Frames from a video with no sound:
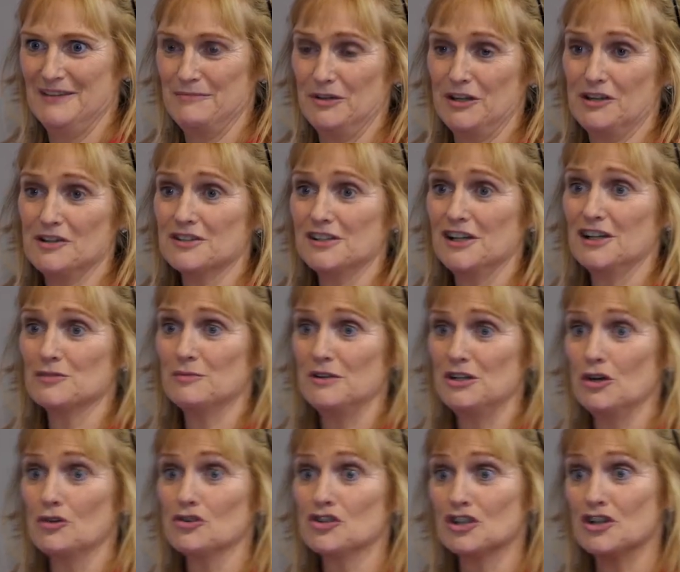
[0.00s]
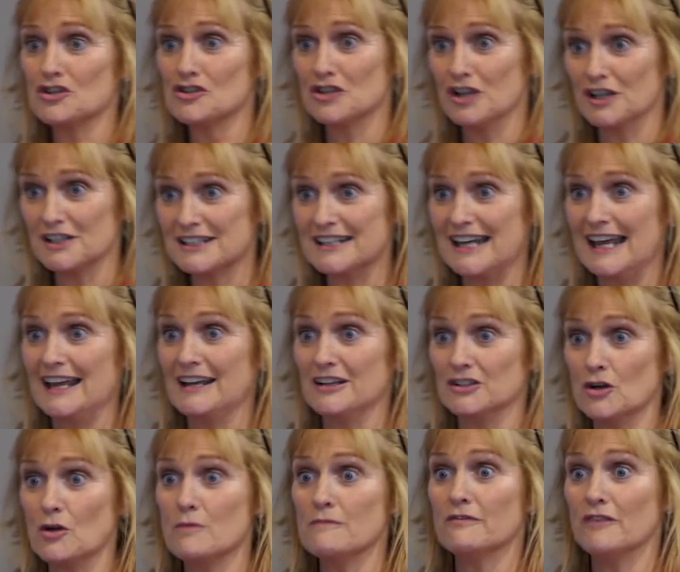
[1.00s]
Because as we know, children are staying
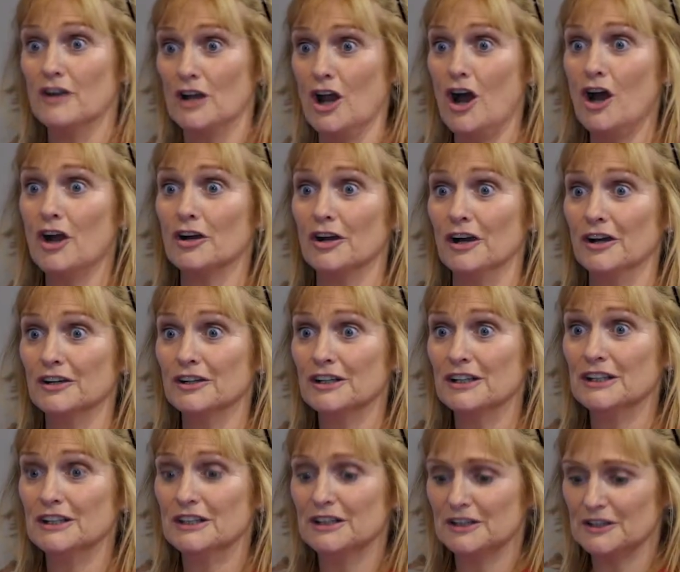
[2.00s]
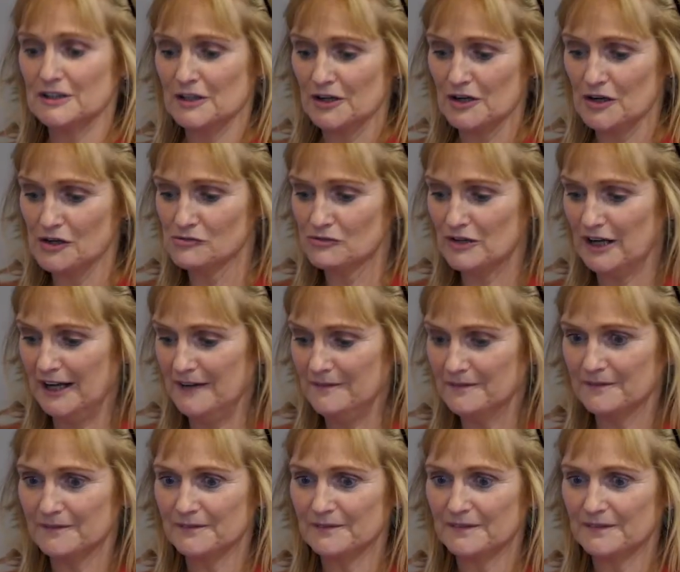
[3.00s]
at home for longer. Okay?